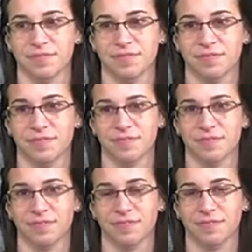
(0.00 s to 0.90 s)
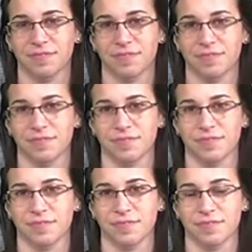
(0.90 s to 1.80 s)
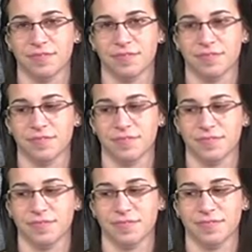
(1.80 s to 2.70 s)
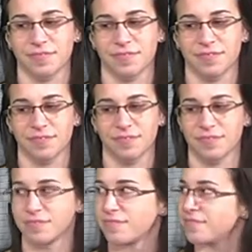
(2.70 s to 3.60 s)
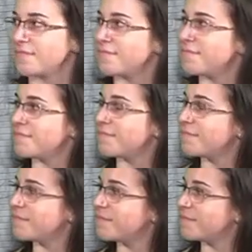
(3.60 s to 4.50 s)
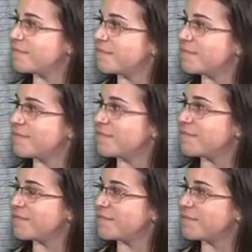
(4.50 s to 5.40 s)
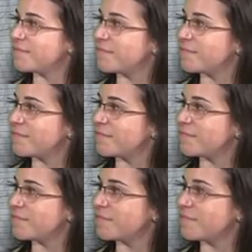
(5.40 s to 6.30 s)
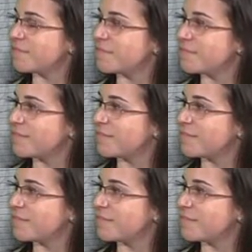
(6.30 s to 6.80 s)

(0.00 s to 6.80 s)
This person isn't speaking.